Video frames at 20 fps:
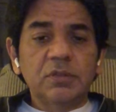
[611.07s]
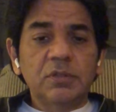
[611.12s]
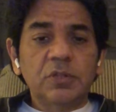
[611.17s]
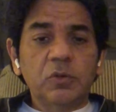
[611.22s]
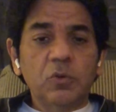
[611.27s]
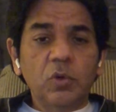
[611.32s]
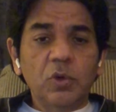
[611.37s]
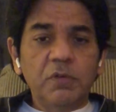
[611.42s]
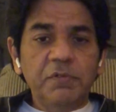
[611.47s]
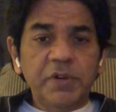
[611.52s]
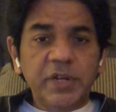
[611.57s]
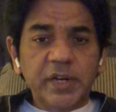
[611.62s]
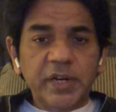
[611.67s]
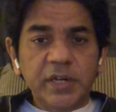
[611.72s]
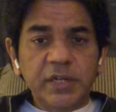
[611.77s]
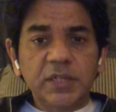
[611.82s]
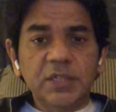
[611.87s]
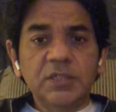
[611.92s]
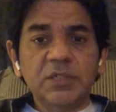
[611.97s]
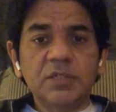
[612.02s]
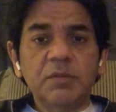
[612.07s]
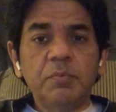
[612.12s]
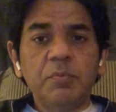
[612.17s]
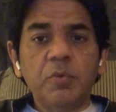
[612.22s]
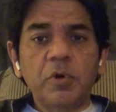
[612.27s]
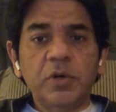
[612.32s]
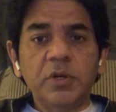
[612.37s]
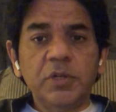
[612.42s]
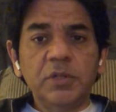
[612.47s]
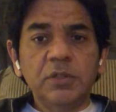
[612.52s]
the role of directors is
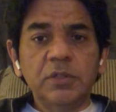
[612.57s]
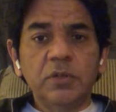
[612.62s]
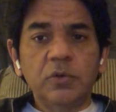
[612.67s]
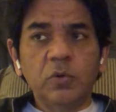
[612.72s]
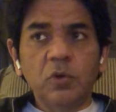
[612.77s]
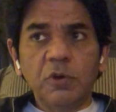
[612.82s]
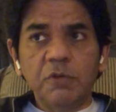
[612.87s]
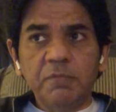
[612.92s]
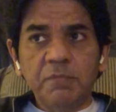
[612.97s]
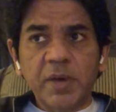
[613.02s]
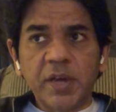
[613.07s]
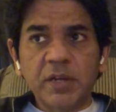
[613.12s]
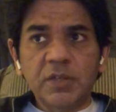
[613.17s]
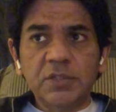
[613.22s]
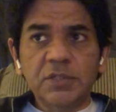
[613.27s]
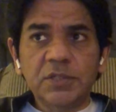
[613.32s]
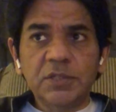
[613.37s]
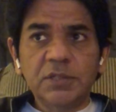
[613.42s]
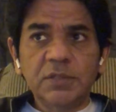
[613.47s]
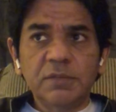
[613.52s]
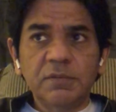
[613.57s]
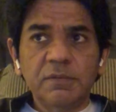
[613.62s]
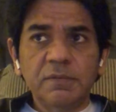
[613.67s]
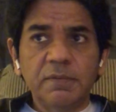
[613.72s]
important, the role of managers.